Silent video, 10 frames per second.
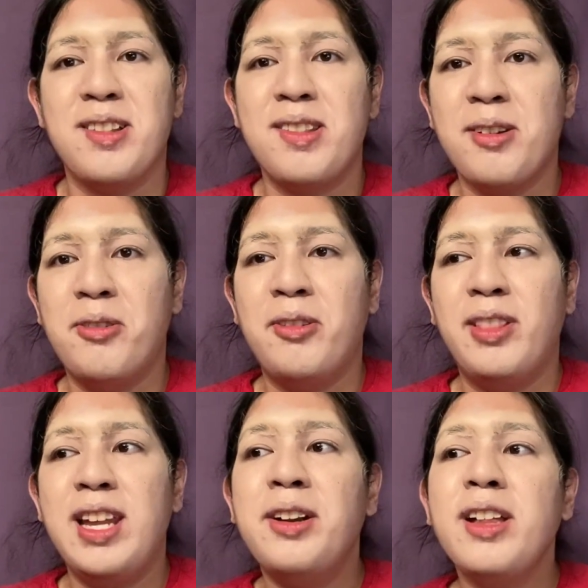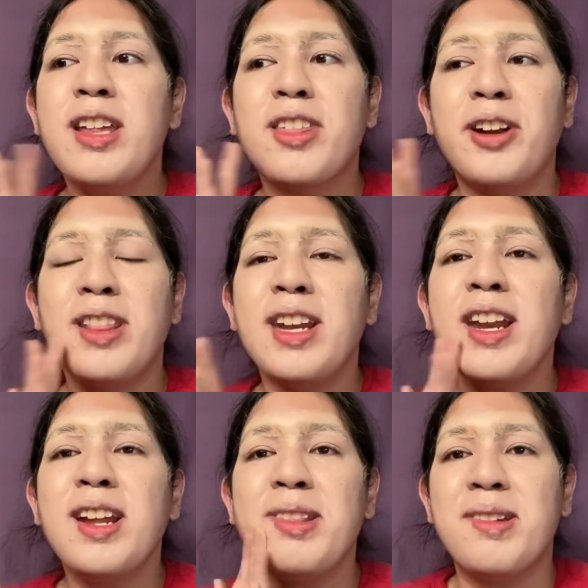so literally
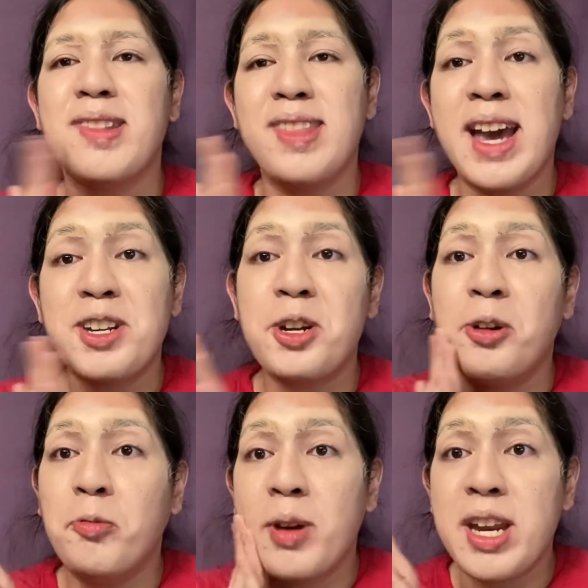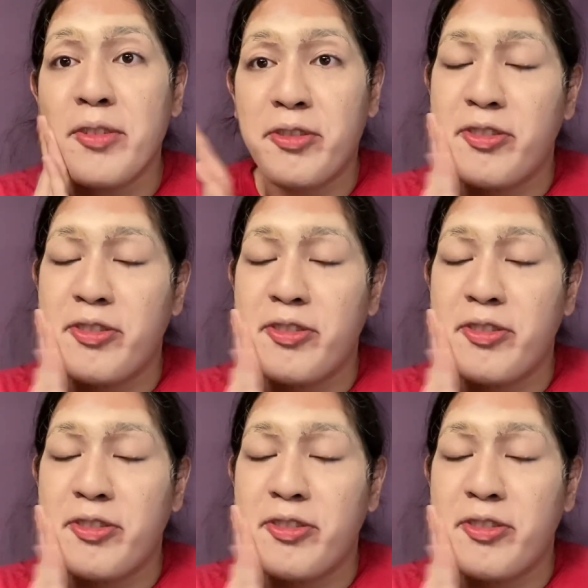threatening to snatch her weave.